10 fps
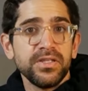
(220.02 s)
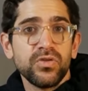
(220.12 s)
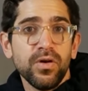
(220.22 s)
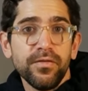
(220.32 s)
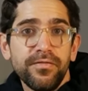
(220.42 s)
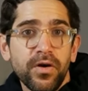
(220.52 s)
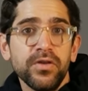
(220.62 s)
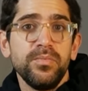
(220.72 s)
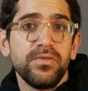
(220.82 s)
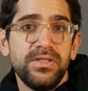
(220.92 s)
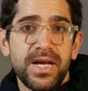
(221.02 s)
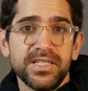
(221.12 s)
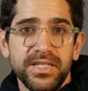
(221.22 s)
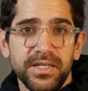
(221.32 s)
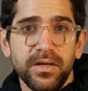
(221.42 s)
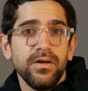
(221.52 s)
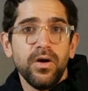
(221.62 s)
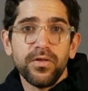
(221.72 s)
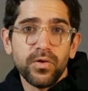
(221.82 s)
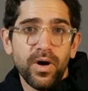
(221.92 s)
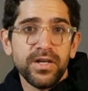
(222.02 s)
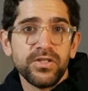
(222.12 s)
to avoid multitasking, otherwise